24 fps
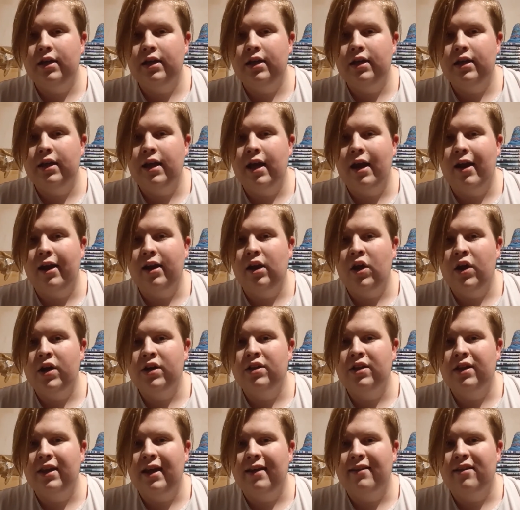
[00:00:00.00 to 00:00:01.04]
Yeah, I liked
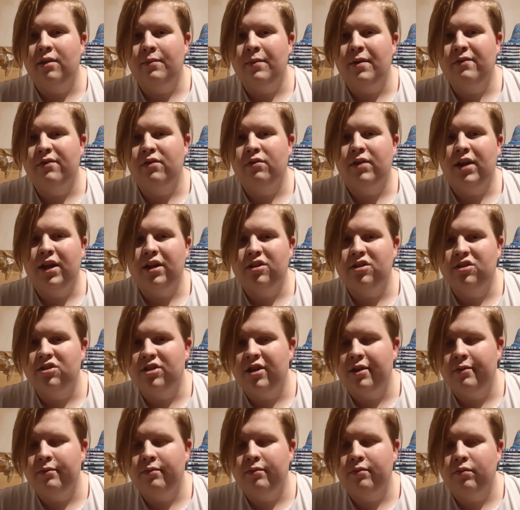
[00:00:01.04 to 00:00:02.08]
that he had a bit of a
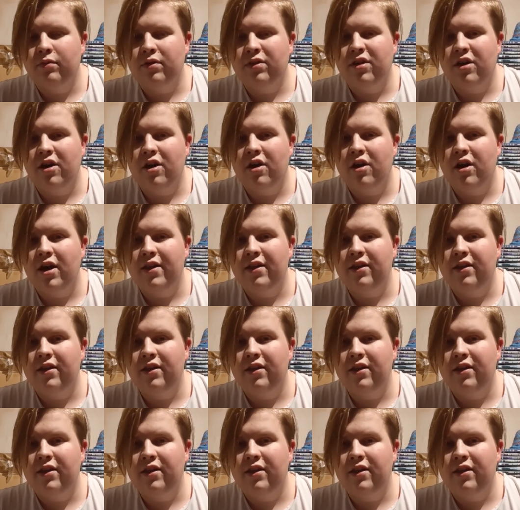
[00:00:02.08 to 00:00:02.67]
relationship with her,